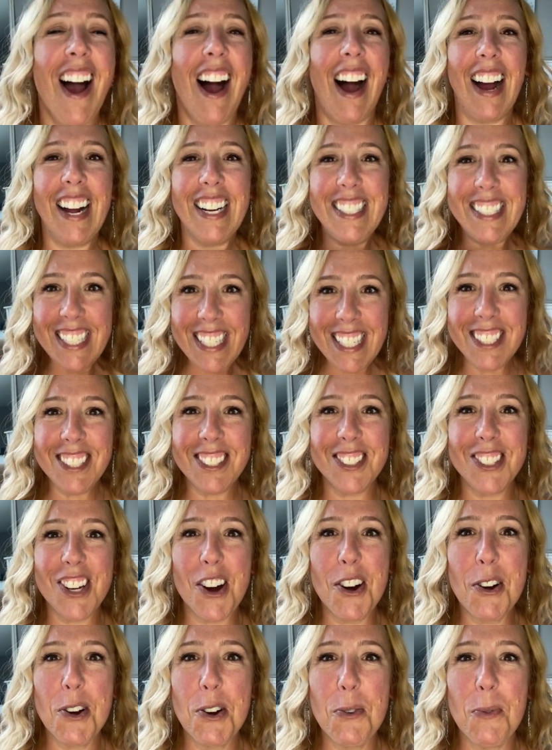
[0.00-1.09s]
I need to
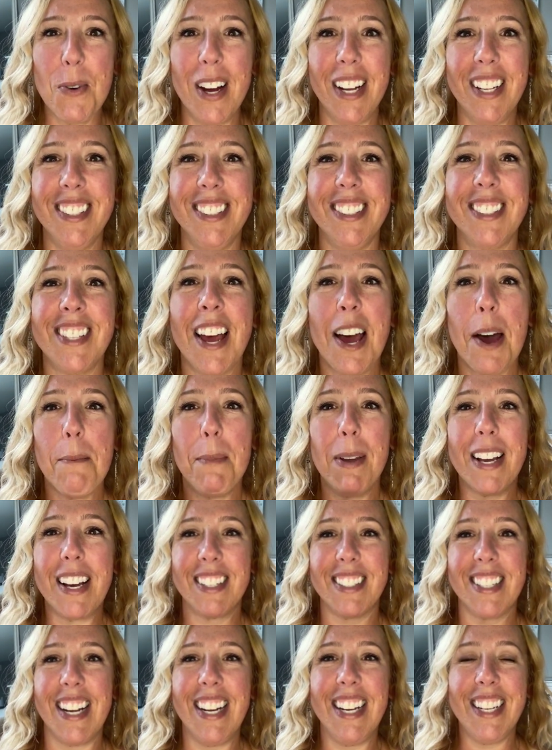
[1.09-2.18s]
know who wins
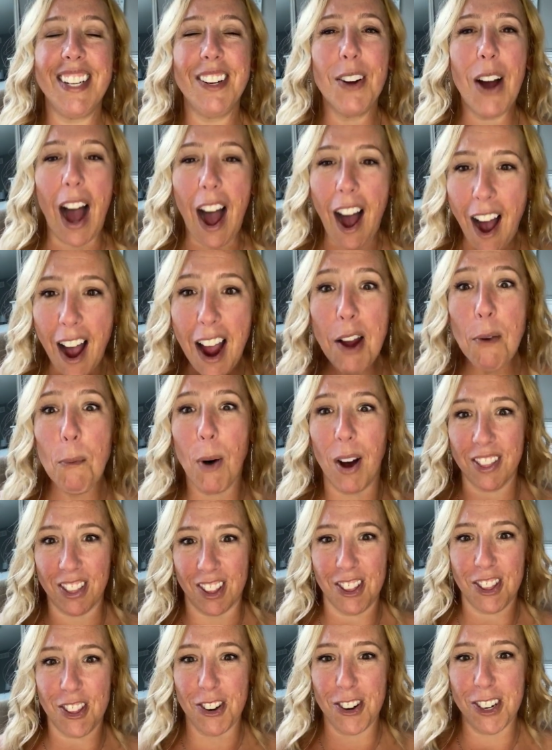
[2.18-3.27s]
because I want
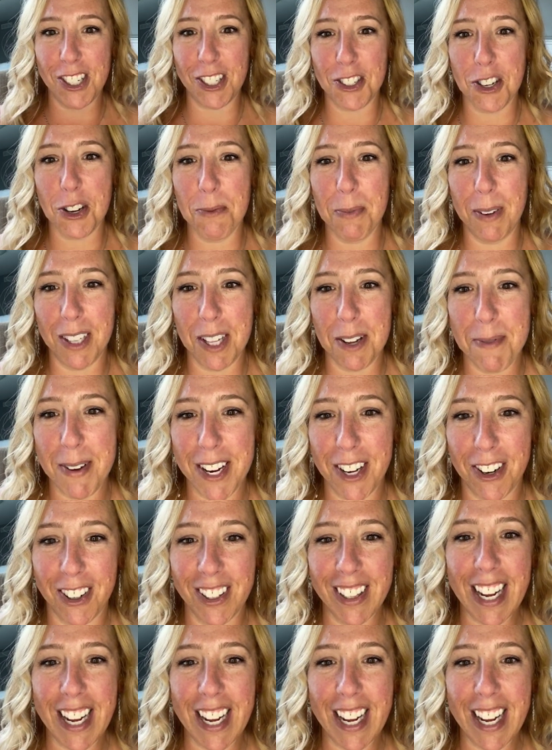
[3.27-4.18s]
the 32 millimeter.